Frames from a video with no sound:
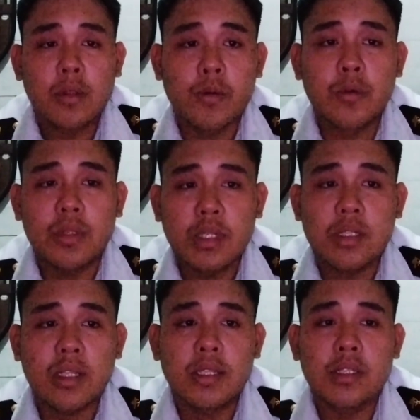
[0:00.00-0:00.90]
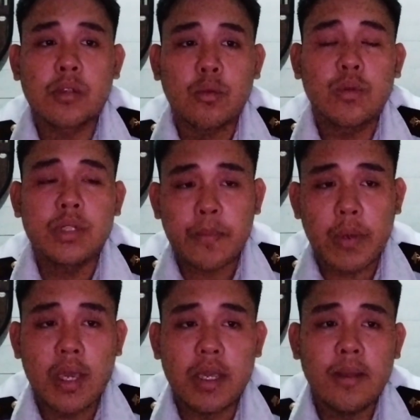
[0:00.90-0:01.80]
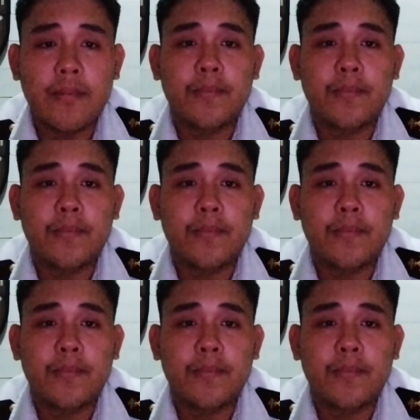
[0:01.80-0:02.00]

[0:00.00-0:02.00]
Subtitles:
through distance to CPA.